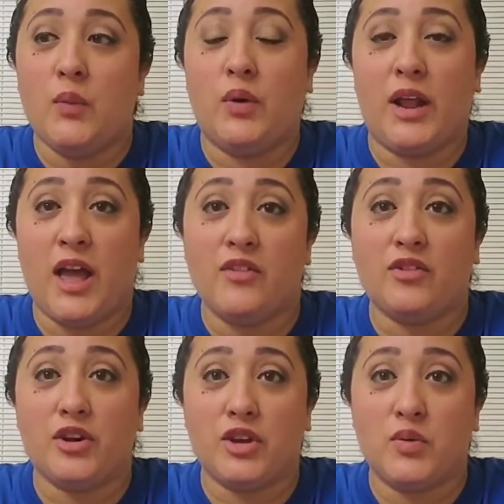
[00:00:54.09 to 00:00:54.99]

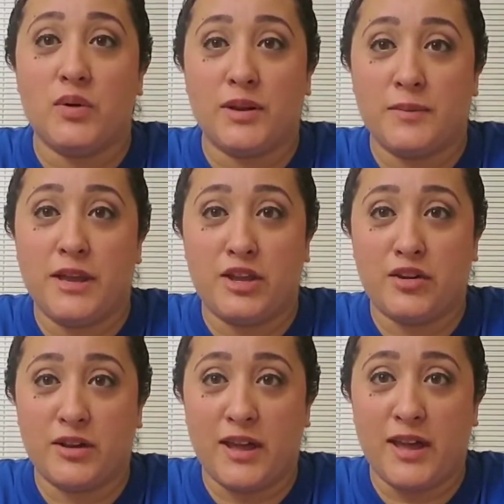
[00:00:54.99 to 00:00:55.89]
Whatever you wanna make
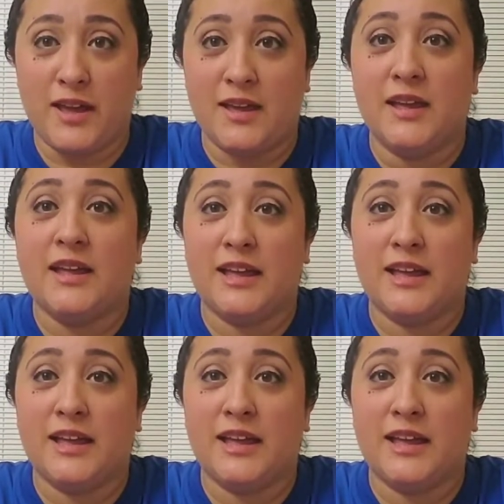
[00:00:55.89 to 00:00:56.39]
your cake,